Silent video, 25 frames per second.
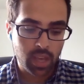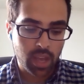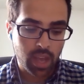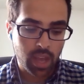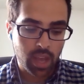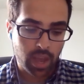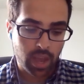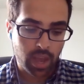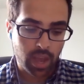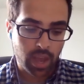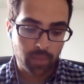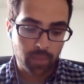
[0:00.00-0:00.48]

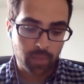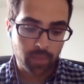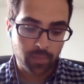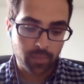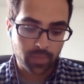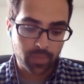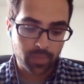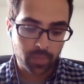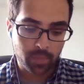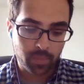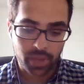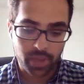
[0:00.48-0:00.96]

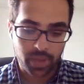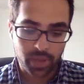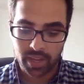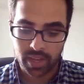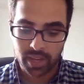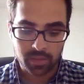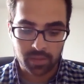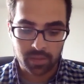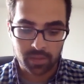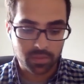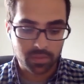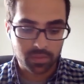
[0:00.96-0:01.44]
But
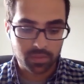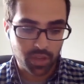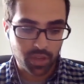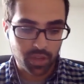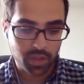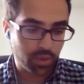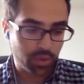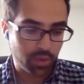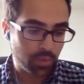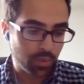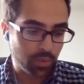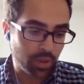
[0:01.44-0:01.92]

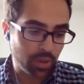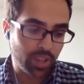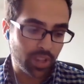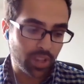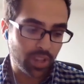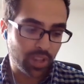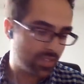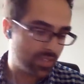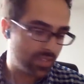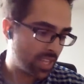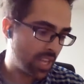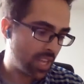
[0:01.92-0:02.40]
there were a lot
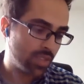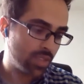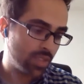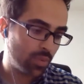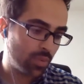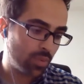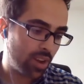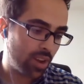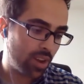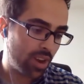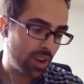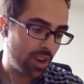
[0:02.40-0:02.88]
of days
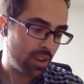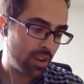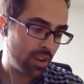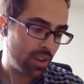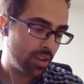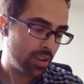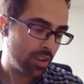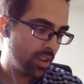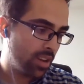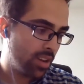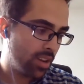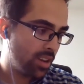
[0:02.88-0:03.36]
where
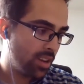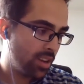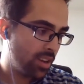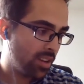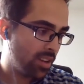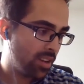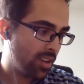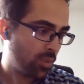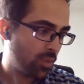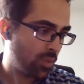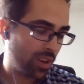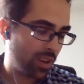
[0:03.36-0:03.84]

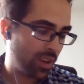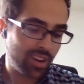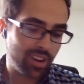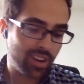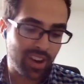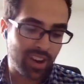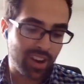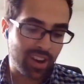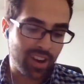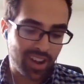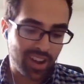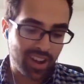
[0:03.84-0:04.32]

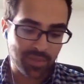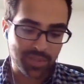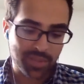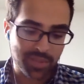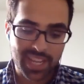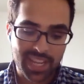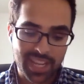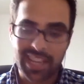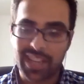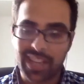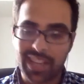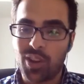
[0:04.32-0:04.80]
I was
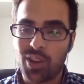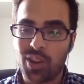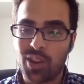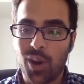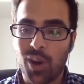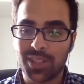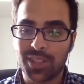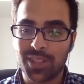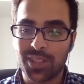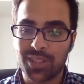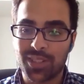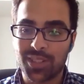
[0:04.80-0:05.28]
taking
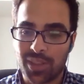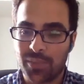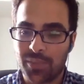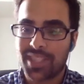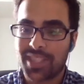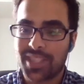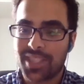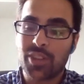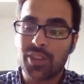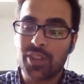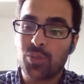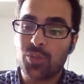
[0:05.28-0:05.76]
calls. I would
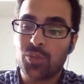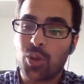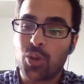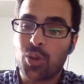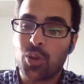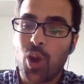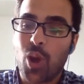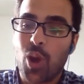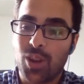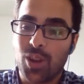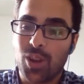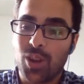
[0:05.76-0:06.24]
schedule
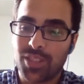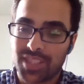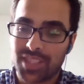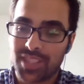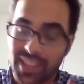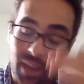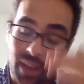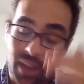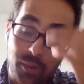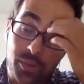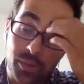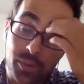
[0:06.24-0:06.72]
calls. Like
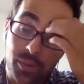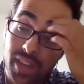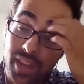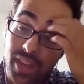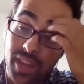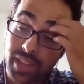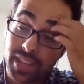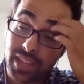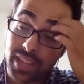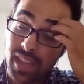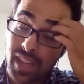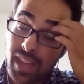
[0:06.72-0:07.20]
I would only have
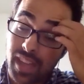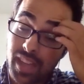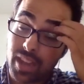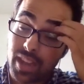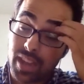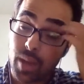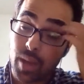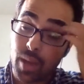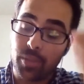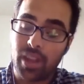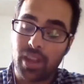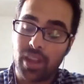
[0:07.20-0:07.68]
like a
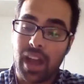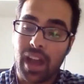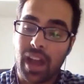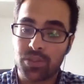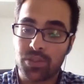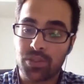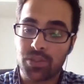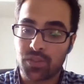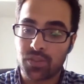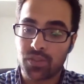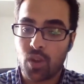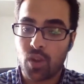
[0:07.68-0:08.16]
couple
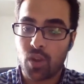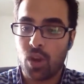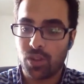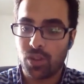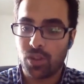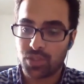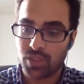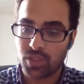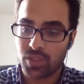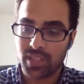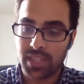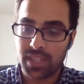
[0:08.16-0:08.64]
hours of calls
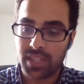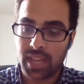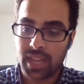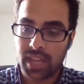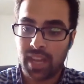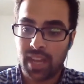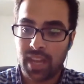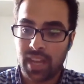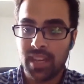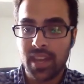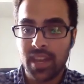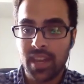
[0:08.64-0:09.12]
during the
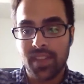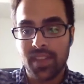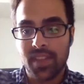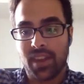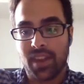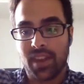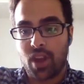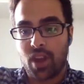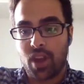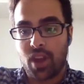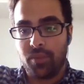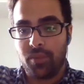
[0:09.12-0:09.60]
day, and I
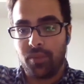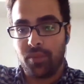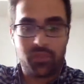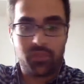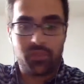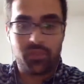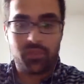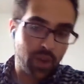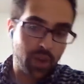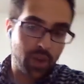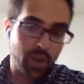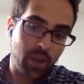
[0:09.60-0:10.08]
have a
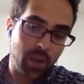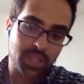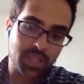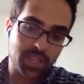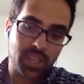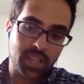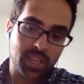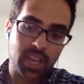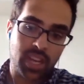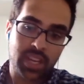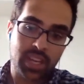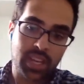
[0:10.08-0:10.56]
few hours at
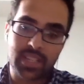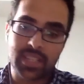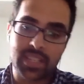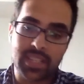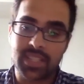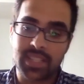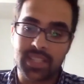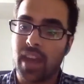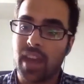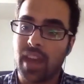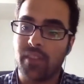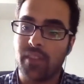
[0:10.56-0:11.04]
night, because he
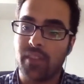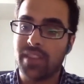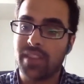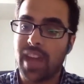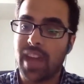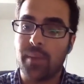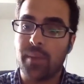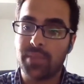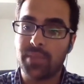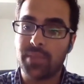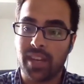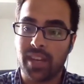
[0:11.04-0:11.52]
would have
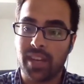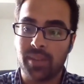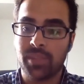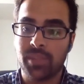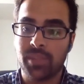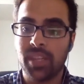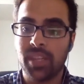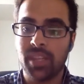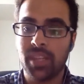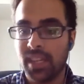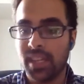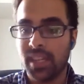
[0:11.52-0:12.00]
nap time.
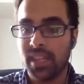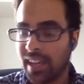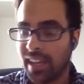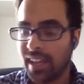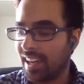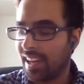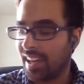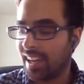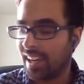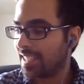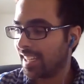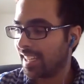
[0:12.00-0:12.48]

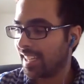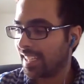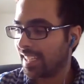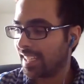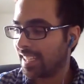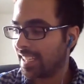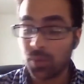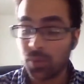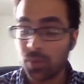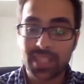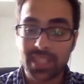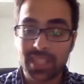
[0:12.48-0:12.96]
And he
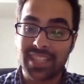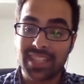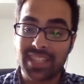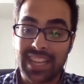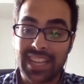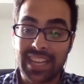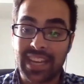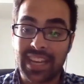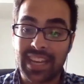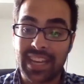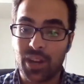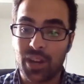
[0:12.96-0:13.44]
wasn't at
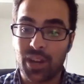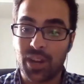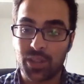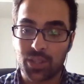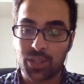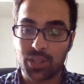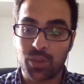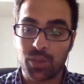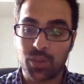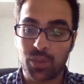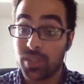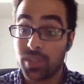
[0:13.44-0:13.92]
daycare,
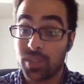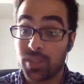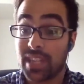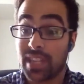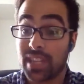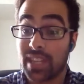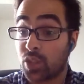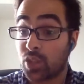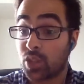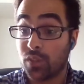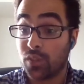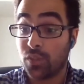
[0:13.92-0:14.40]
so he was
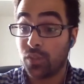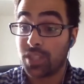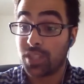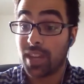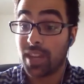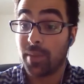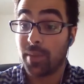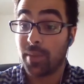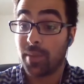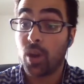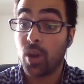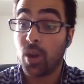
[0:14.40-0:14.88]
actually
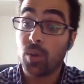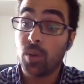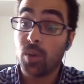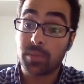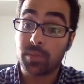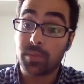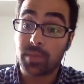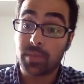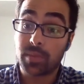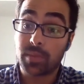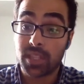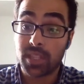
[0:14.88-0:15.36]
full-time at home. And
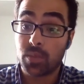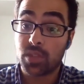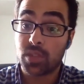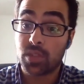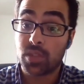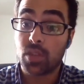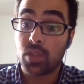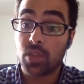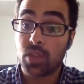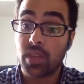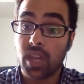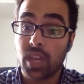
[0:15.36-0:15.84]
because he was
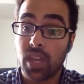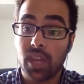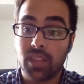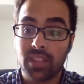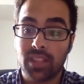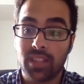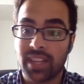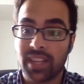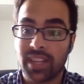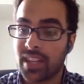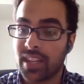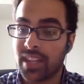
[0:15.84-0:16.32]
so young,
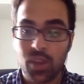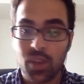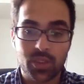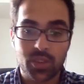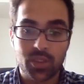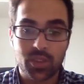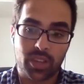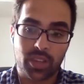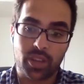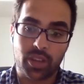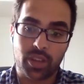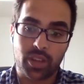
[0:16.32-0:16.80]
like there's a
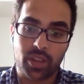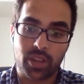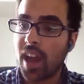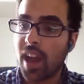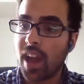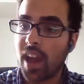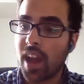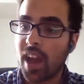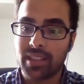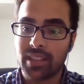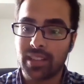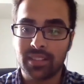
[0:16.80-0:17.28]
lot of
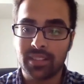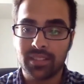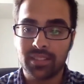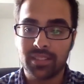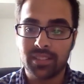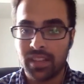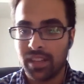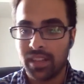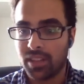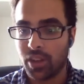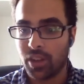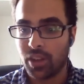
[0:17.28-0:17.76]
crying and,
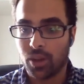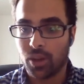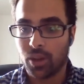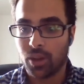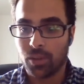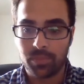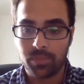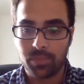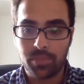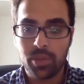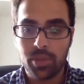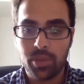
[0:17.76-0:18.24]

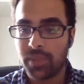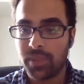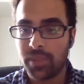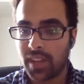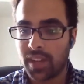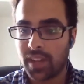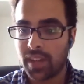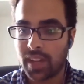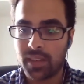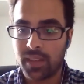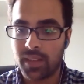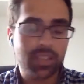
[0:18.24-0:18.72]
poop that
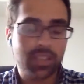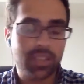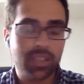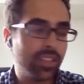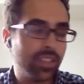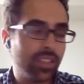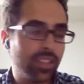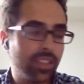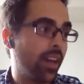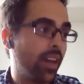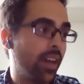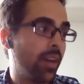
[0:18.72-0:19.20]
had to be
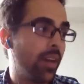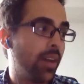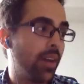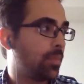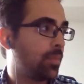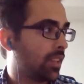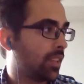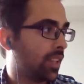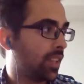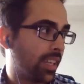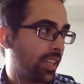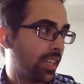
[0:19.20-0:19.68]
cleaned up, and
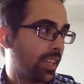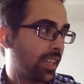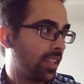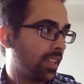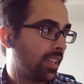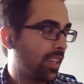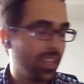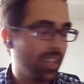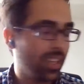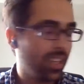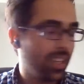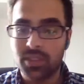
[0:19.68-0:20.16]
like
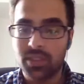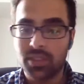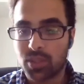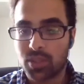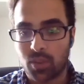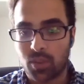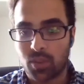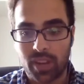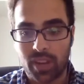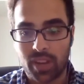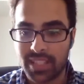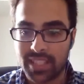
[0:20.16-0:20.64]
it was
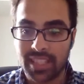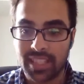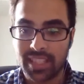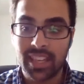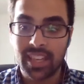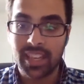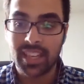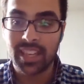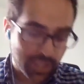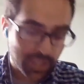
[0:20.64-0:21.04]
crazy.